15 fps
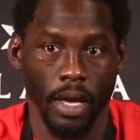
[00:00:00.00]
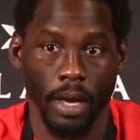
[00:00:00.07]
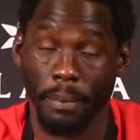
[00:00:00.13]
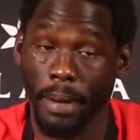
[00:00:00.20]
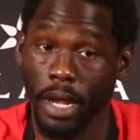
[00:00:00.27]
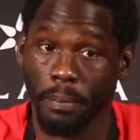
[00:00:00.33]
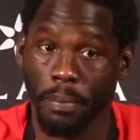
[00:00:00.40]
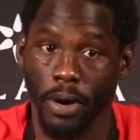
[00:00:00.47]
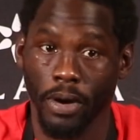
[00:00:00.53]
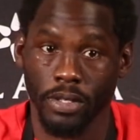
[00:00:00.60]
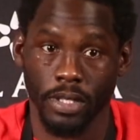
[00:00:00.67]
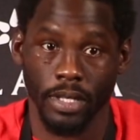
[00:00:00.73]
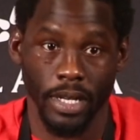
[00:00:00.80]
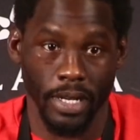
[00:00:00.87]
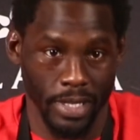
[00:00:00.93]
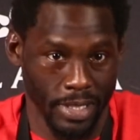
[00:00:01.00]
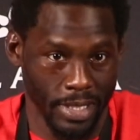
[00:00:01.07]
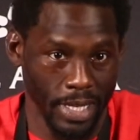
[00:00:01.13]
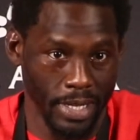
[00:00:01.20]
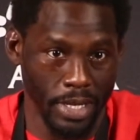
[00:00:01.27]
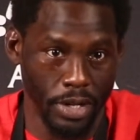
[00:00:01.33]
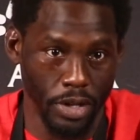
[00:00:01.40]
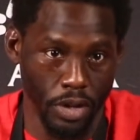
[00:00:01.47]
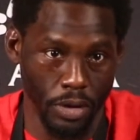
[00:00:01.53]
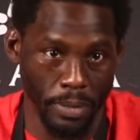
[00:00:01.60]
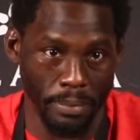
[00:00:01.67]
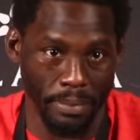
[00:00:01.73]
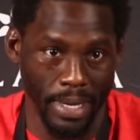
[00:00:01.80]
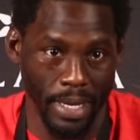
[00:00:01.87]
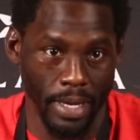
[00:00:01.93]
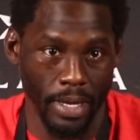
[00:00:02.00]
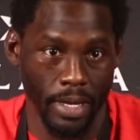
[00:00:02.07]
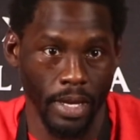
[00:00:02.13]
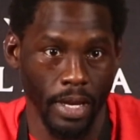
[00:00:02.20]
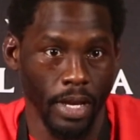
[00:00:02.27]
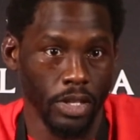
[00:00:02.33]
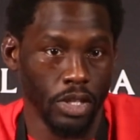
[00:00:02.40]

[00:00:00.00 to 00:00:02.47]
a better person, an ascended human being,